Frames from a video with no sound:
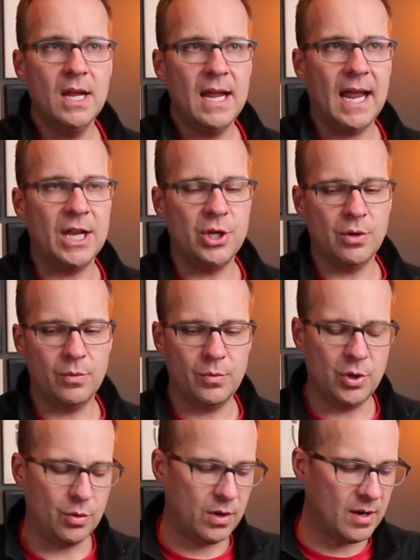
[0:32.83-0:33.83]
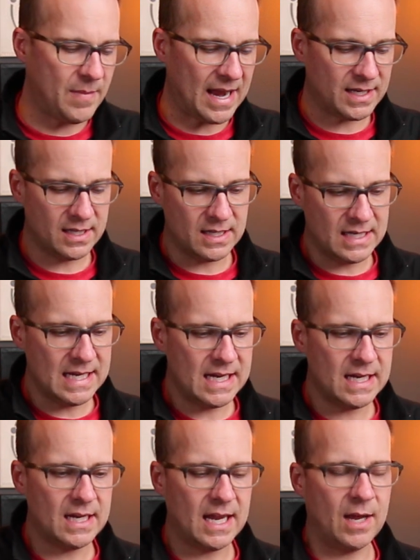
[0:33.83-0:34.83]
and you come back to the
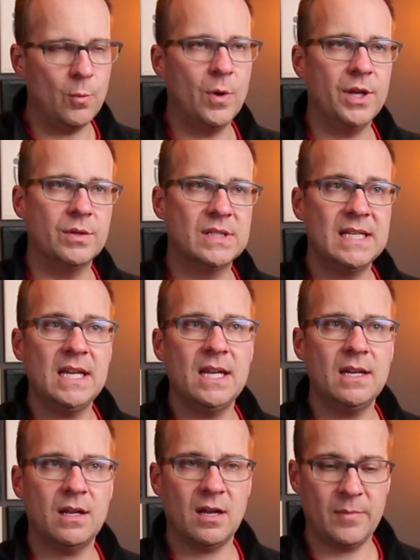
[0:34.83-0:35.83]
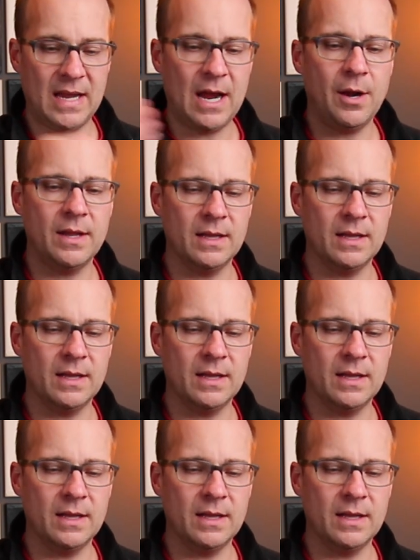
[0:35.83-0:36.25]
knee, and what you see coming out of the